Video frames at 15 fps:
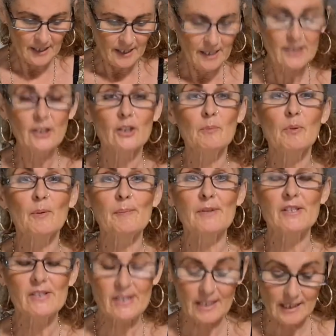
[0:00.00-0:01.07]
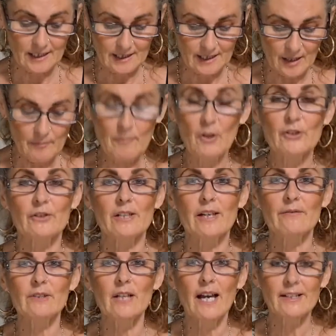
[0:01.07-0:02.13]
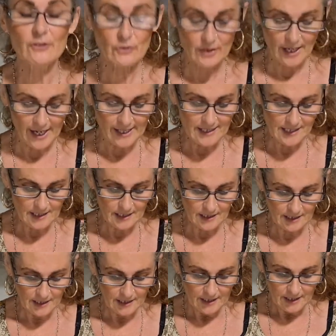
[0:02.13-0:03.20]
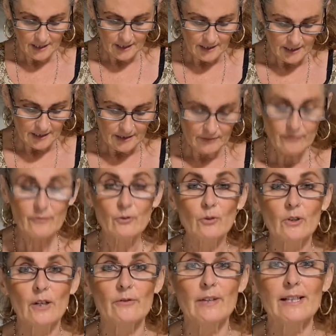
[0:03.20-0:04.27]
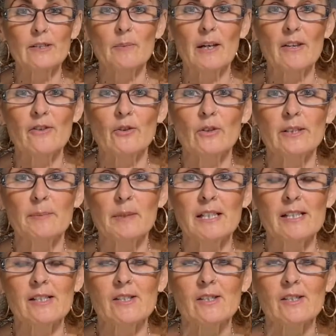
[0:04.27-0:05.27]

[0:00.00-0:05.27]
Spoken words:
And I'm going to put this in a moderate oven, 180, for around about 30 minutes.